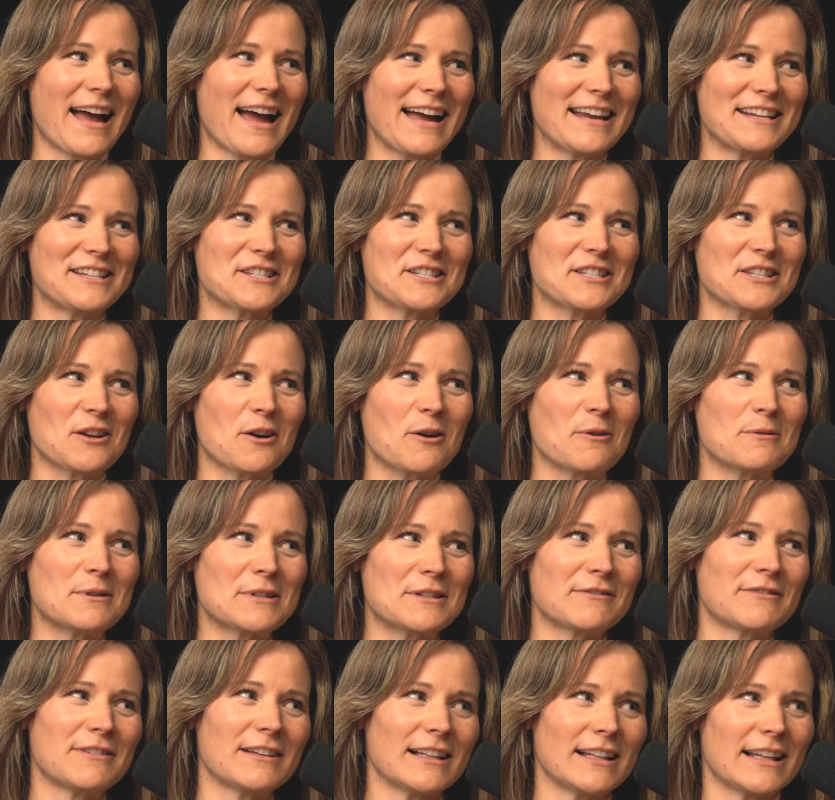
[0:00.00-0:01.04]
I just
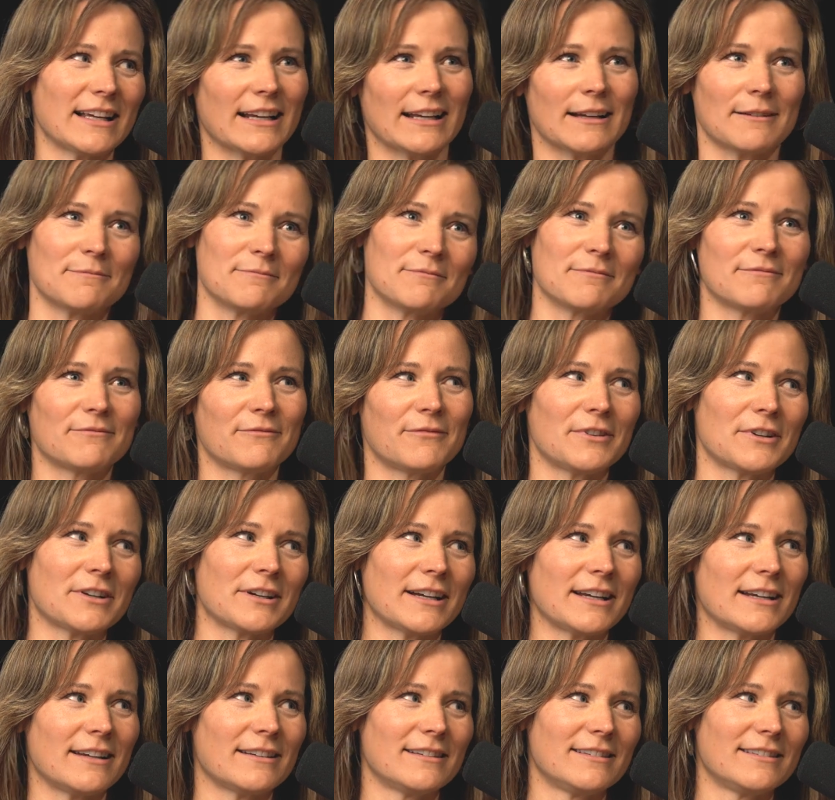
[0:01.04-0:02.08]
always feel like I'm
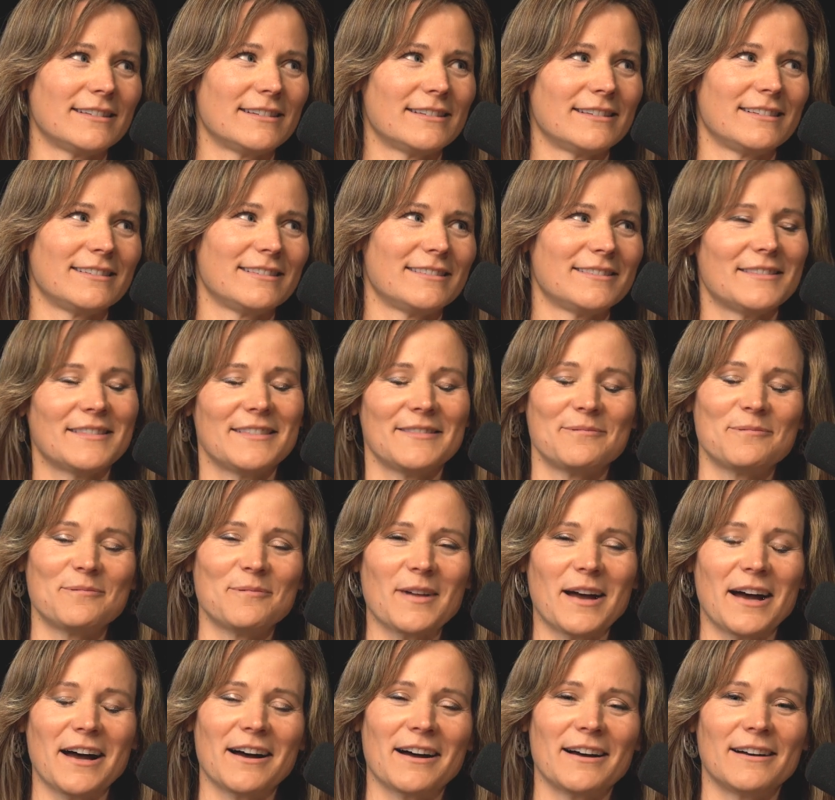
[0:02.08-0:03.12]
very,
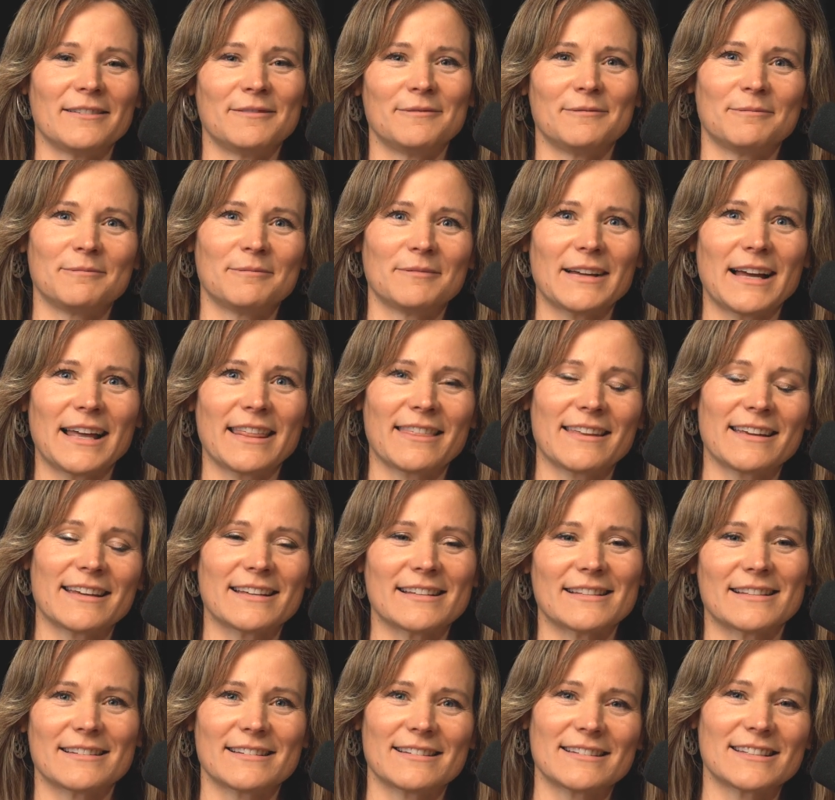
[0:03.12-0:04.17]
I
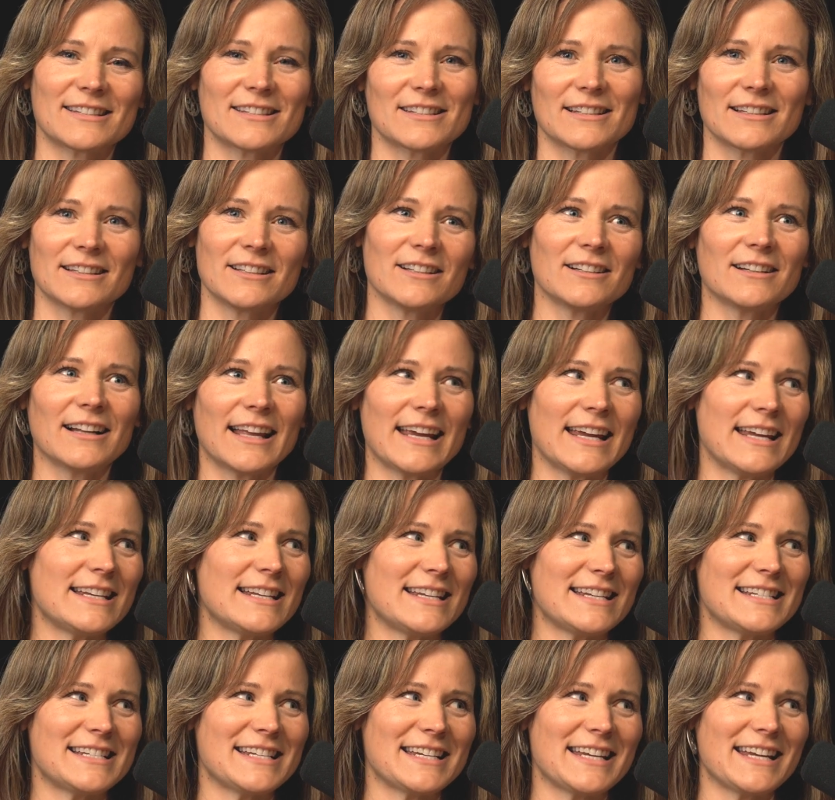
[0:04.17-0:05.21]
think it's a little
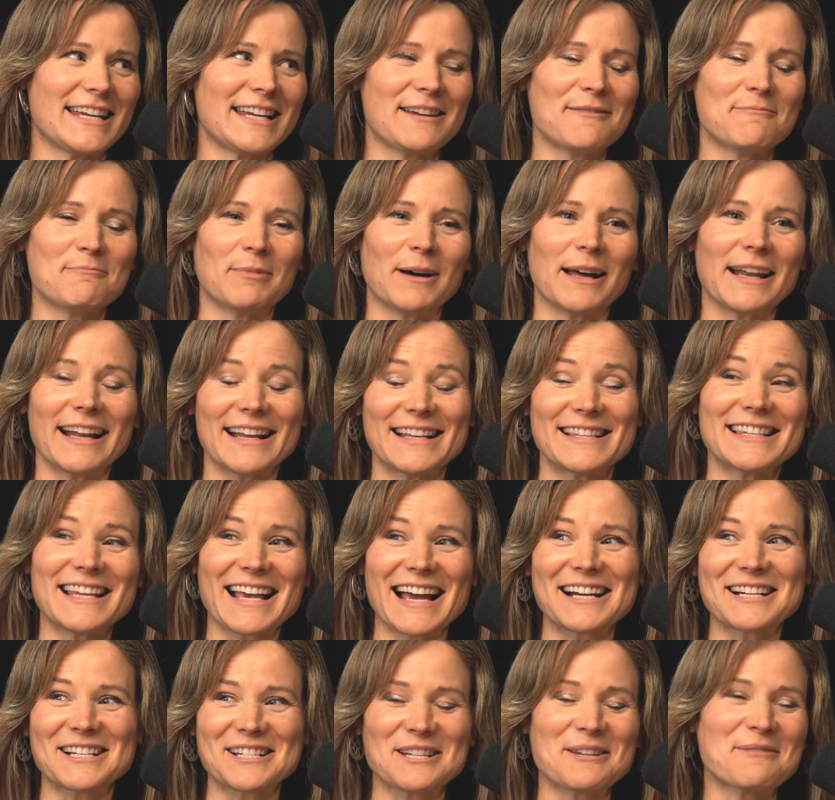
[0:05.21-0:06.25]
ADD, but it's
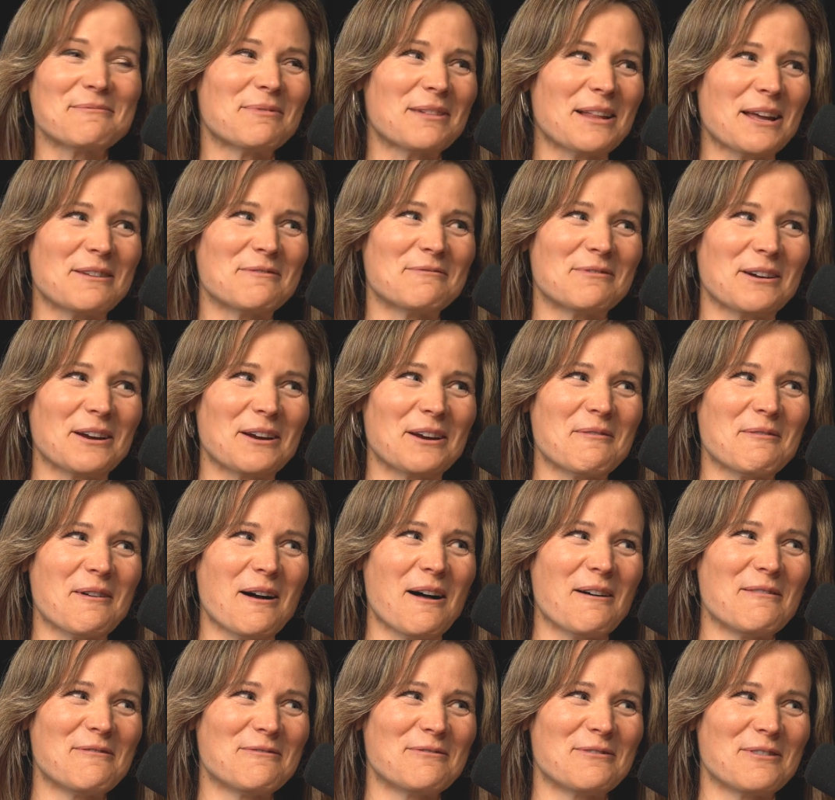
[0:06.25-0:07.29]
actually played
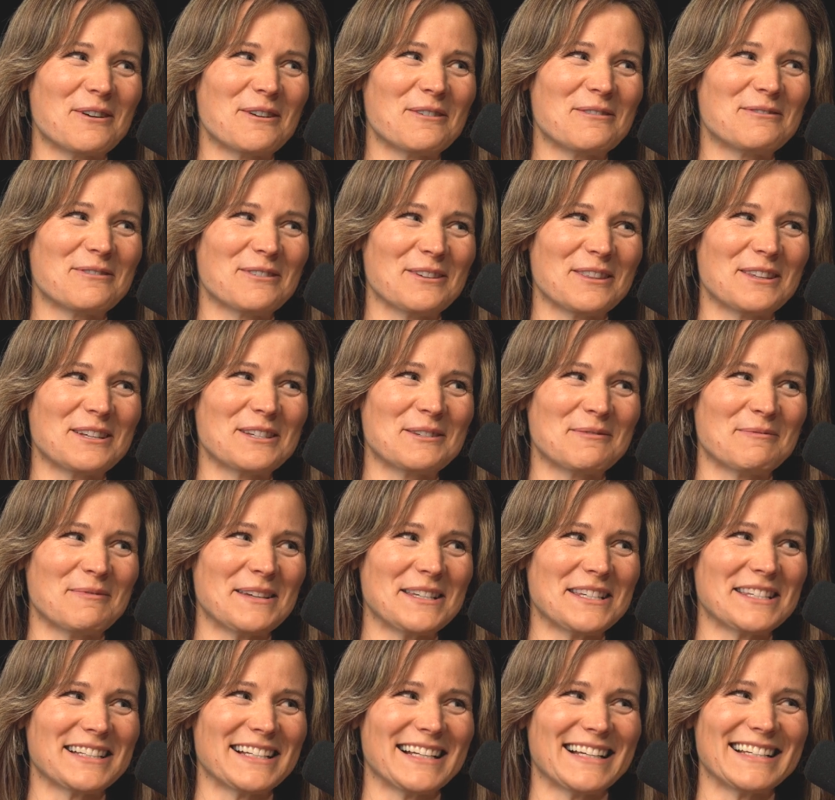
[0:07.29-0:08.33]
well for this
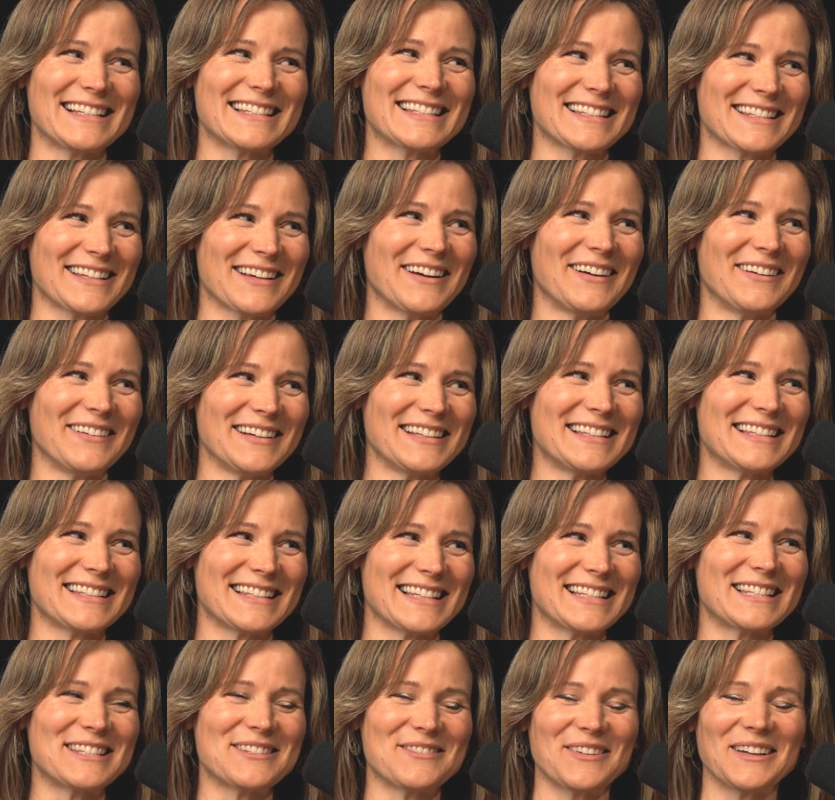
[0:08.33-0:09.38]
business. So
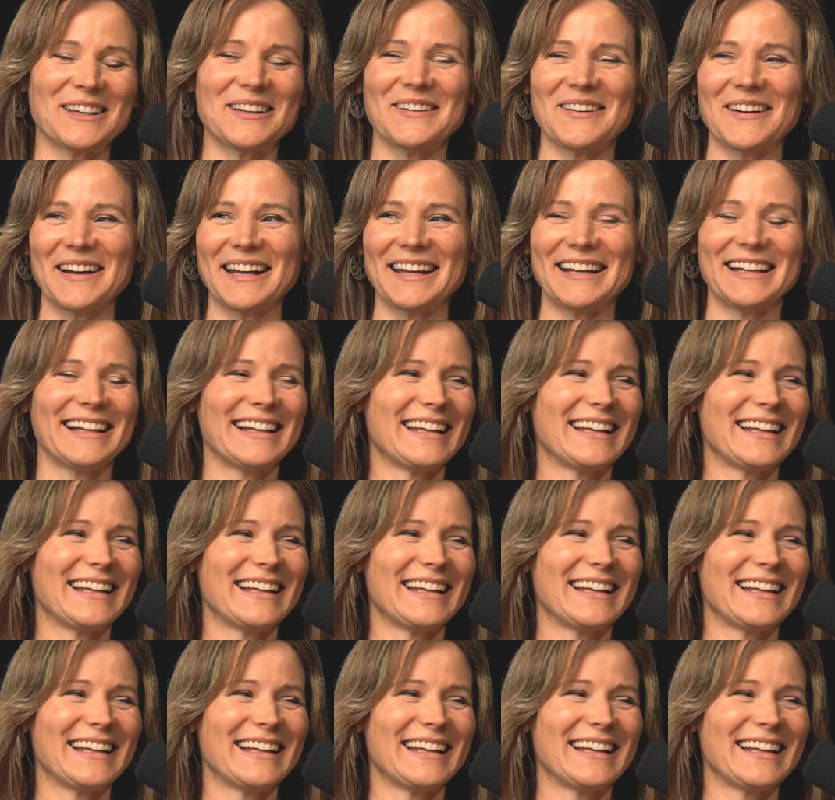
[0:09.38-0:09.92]
it's been great.